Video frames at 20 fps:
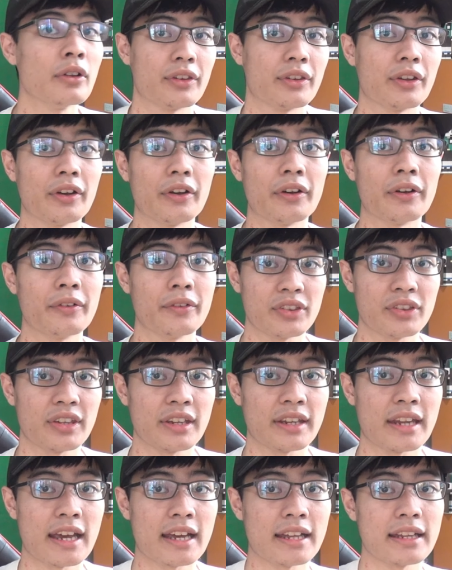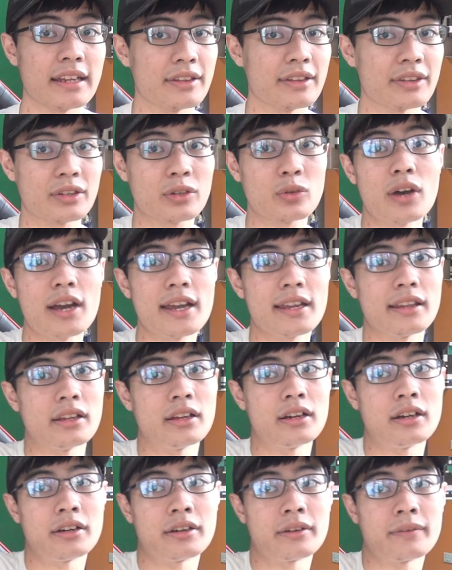So you see that it's quite
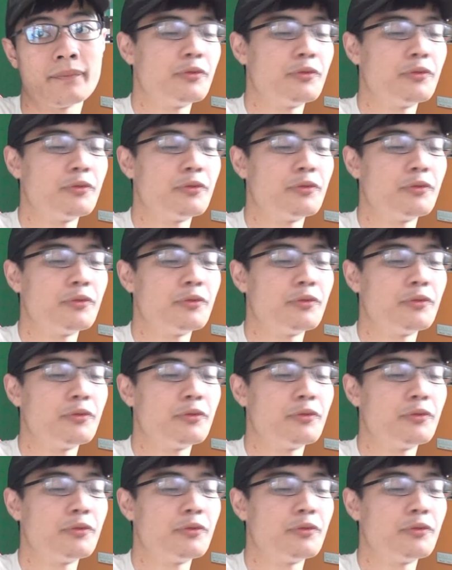long.